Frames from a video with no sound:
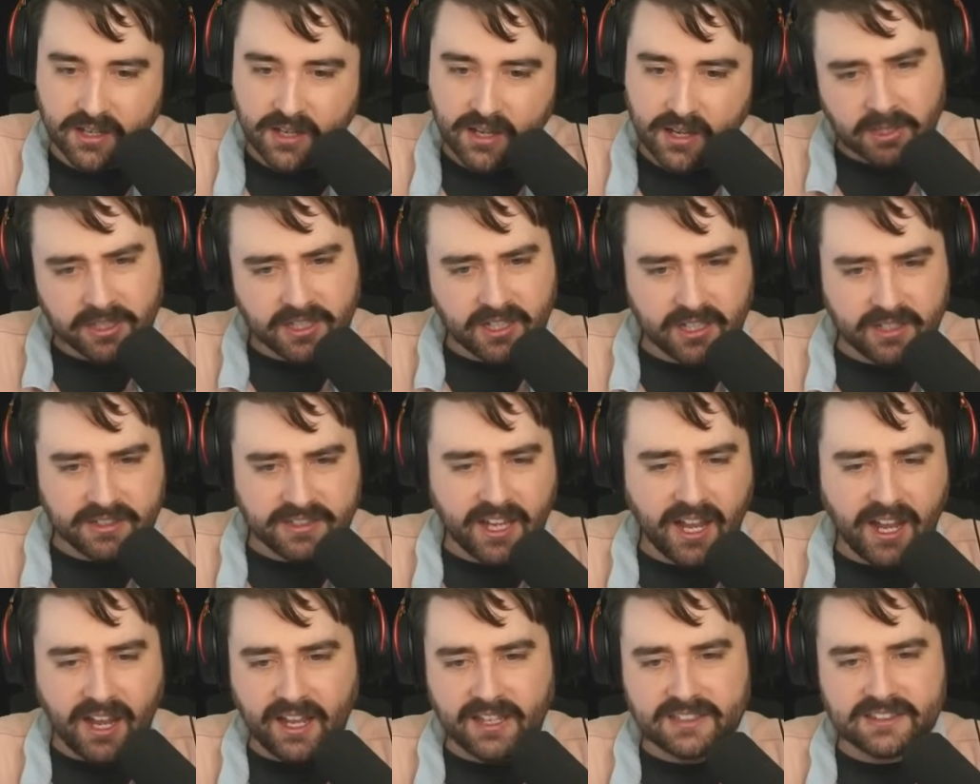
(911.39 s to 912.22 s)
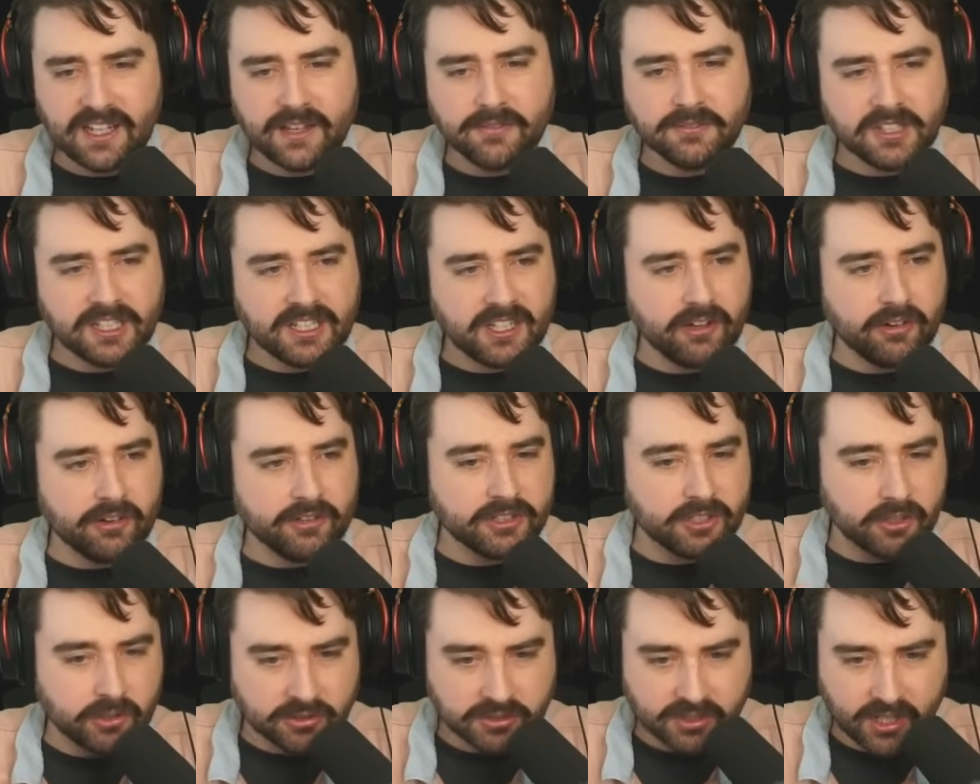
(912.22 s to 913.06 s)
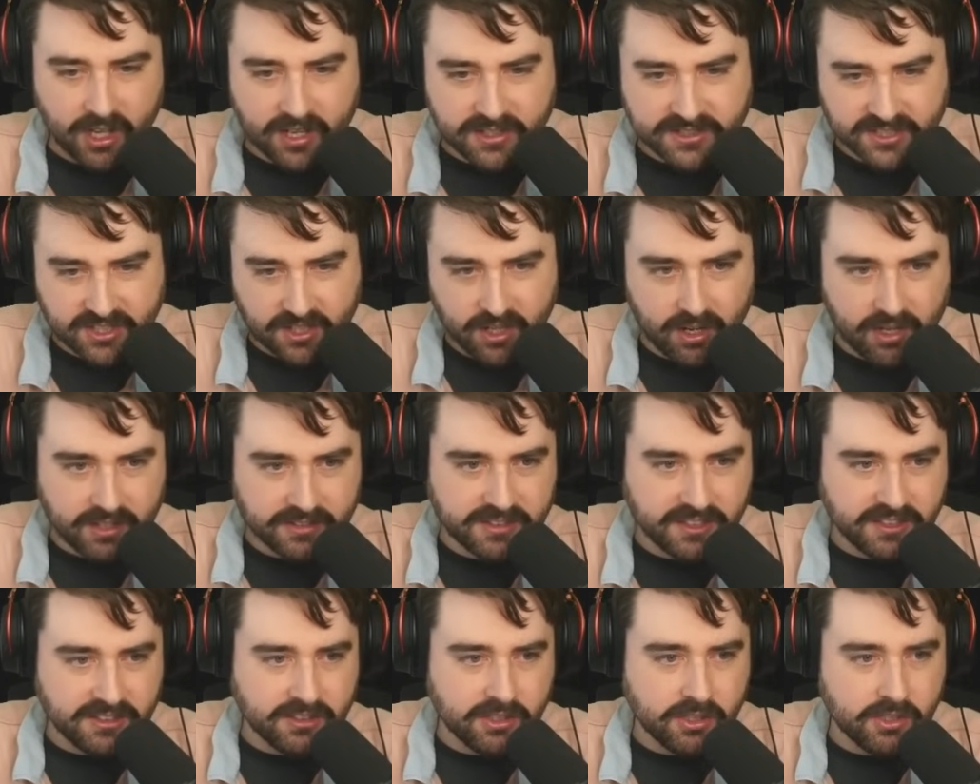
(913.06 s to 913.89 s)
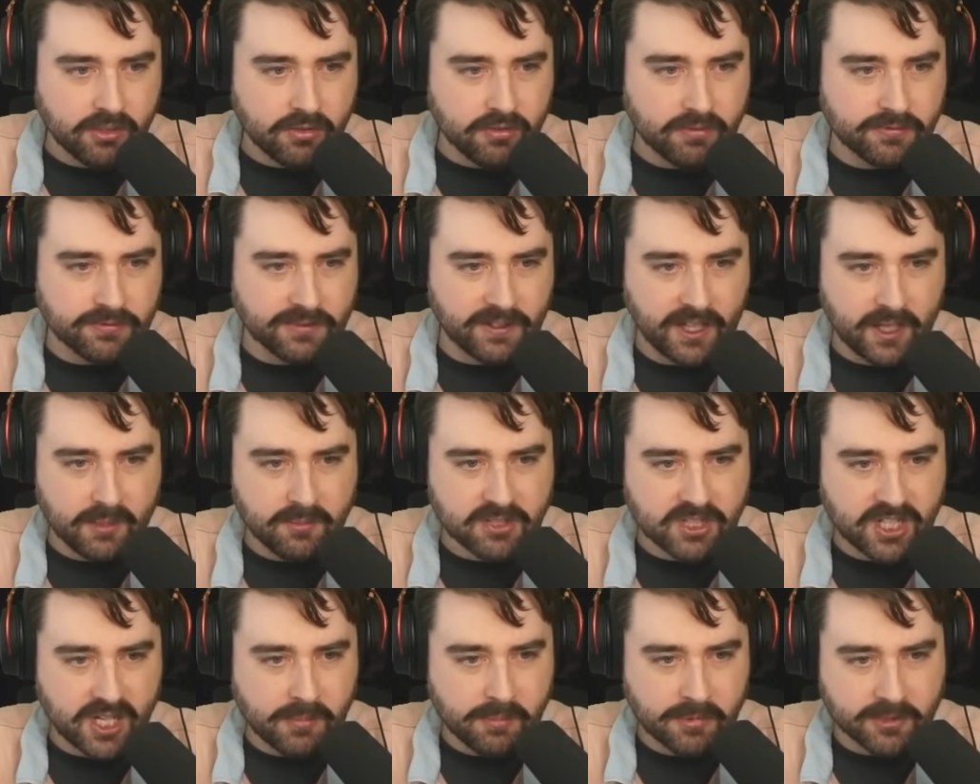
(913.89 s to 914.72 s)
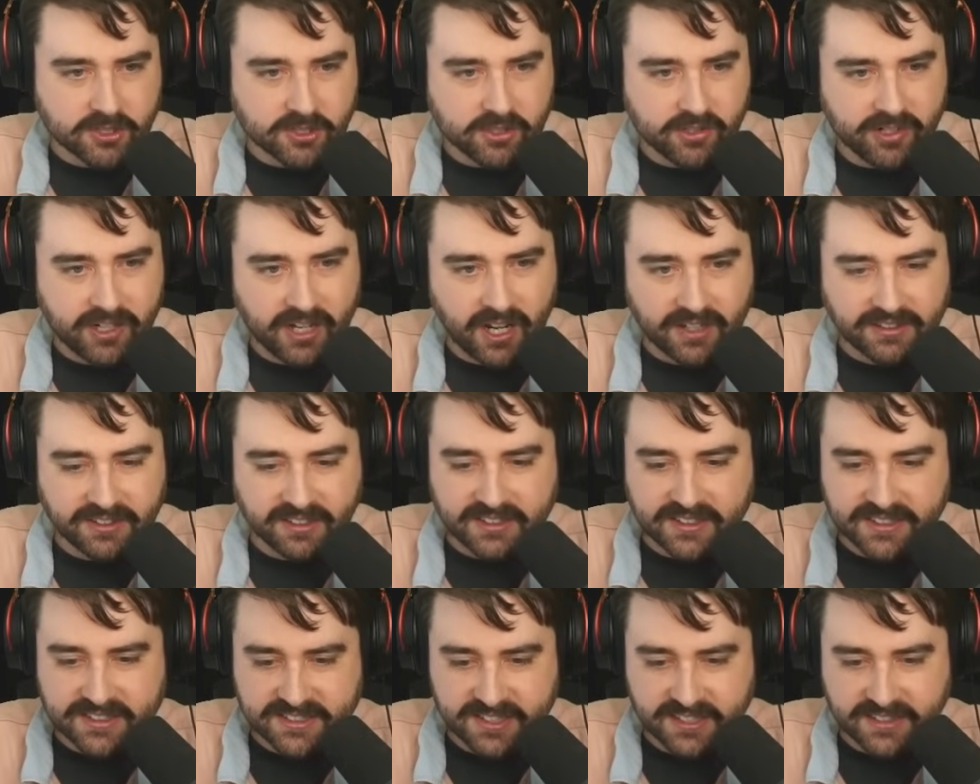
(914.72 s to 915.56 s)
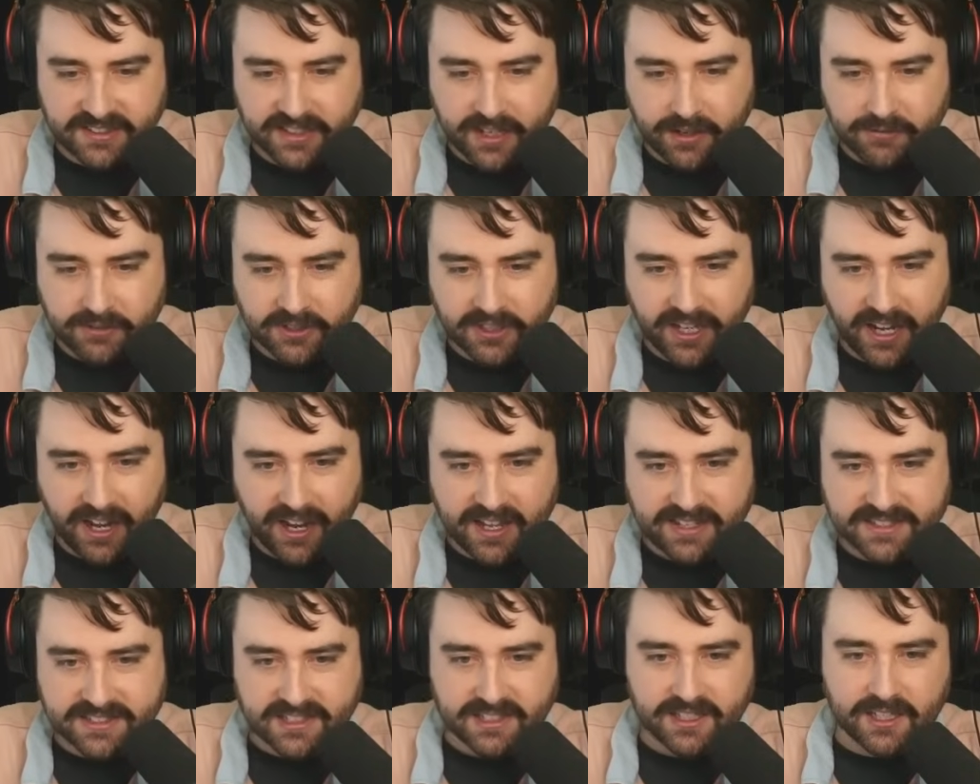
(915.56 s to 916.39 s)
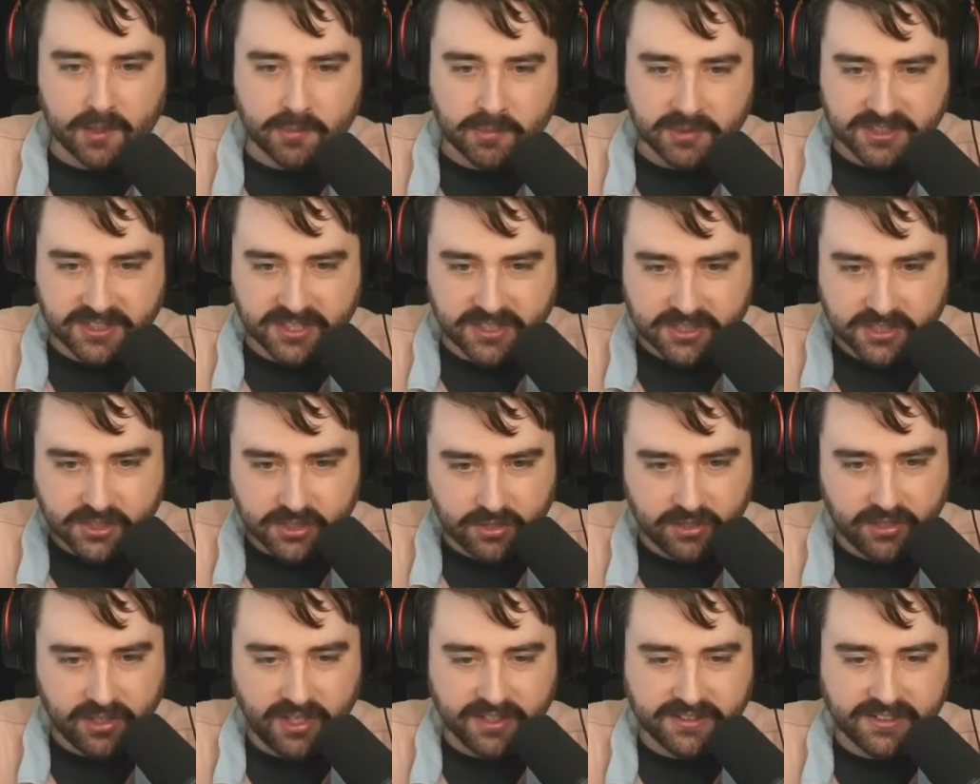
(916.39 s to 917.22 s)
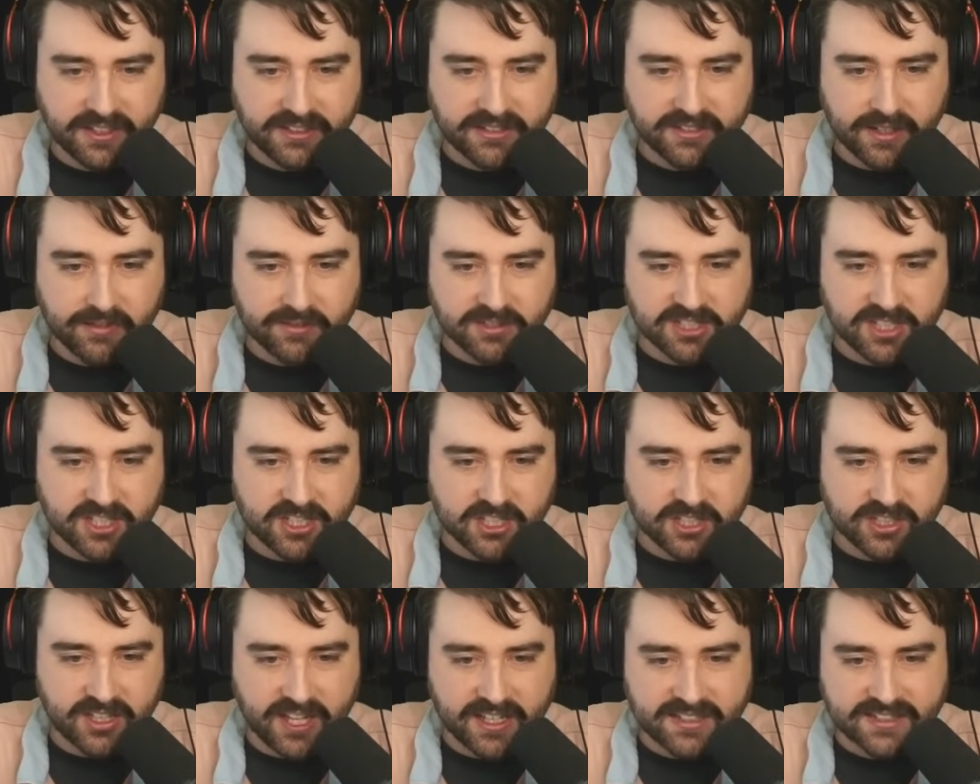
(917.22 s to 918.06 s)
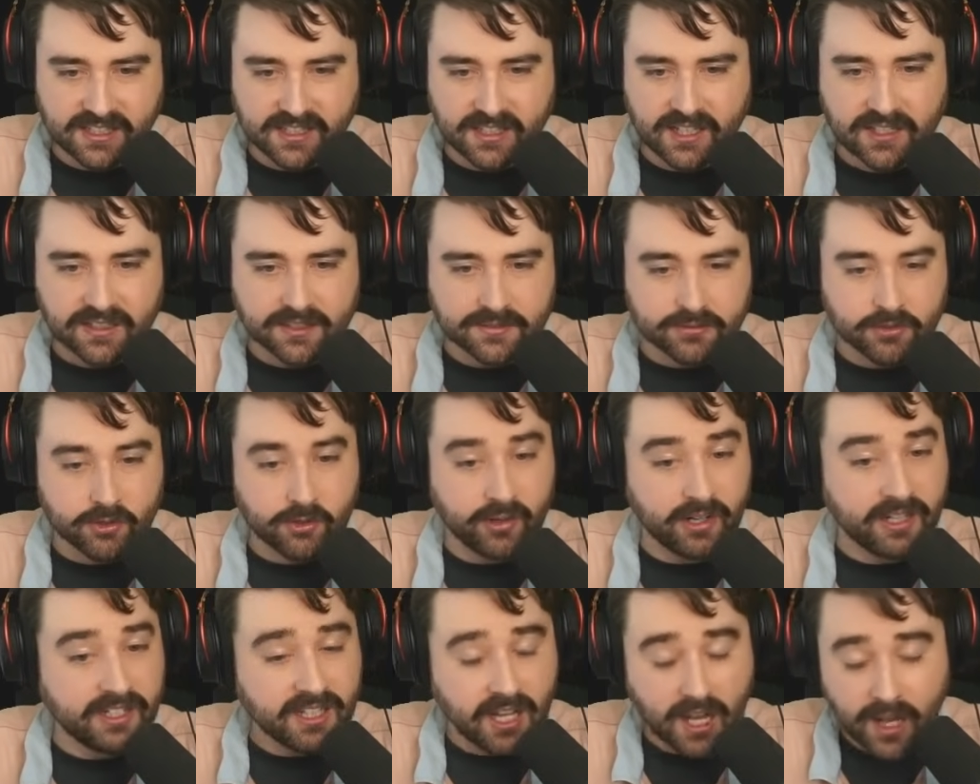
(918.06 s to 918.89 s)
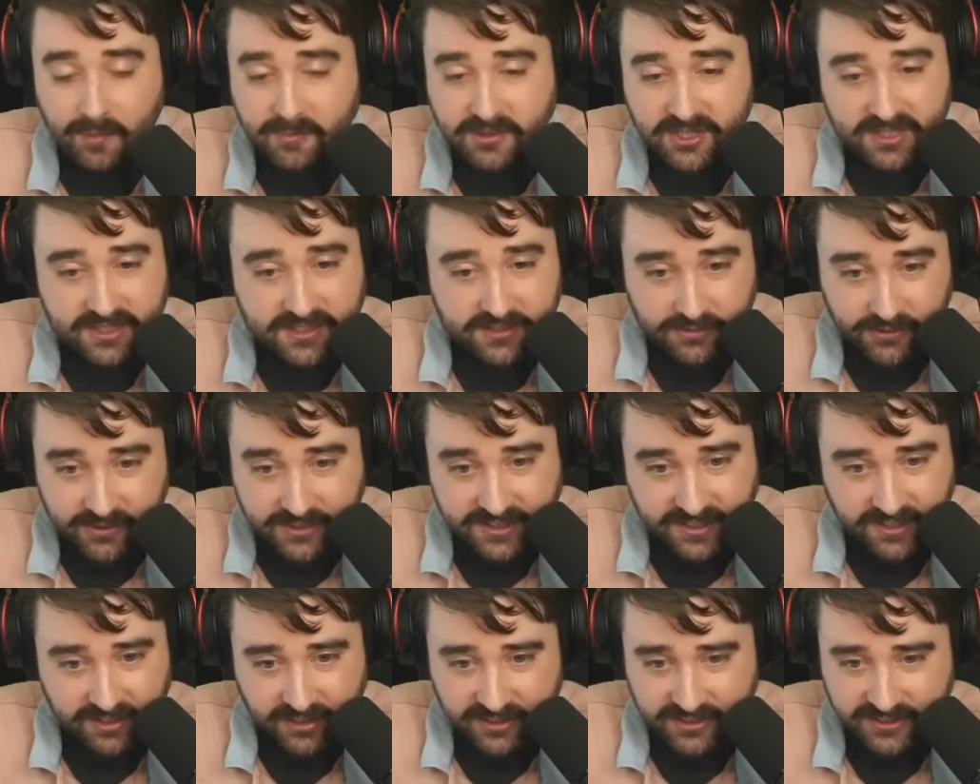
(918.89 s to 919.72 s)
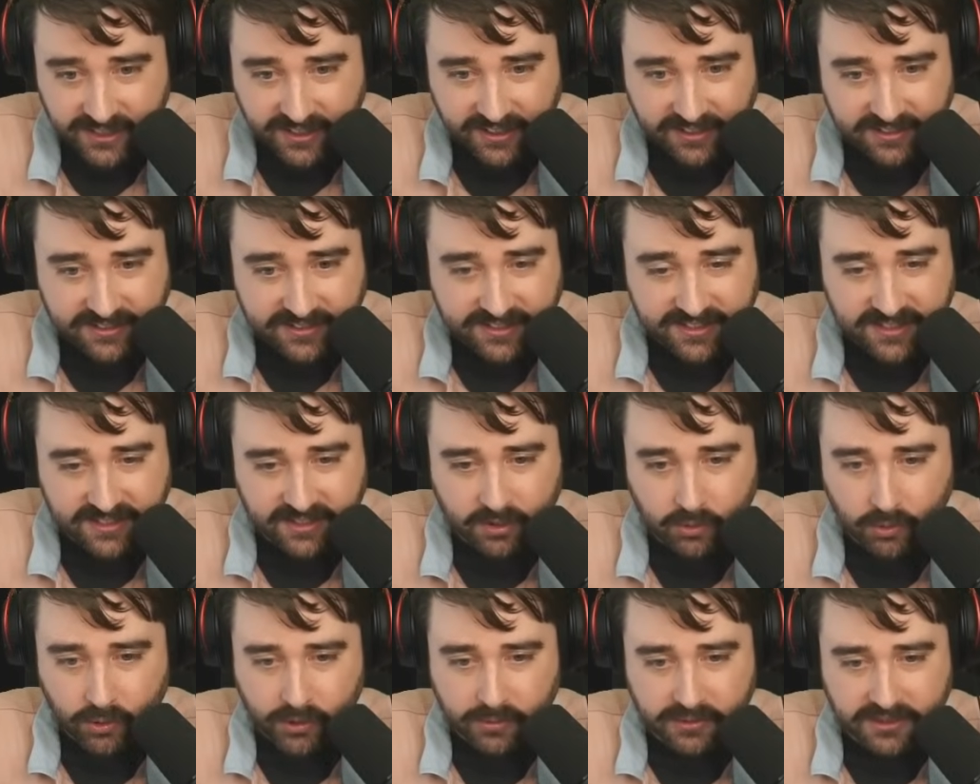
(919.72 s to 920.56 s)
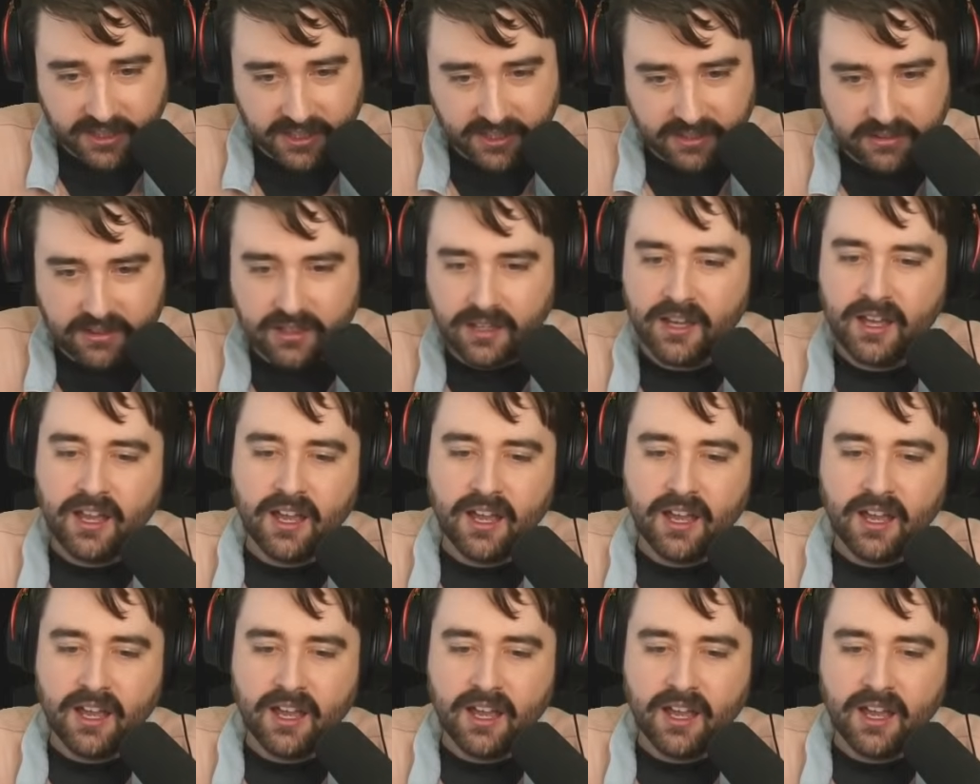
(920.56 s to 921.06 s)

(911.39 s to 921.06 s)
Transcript: But yeah, I'd love to hear your thoughts on the new Flameshaper tree. I think this thing definitely has a lot of potential. I think Devastation has a lot of great options for its hero talents in the War Within.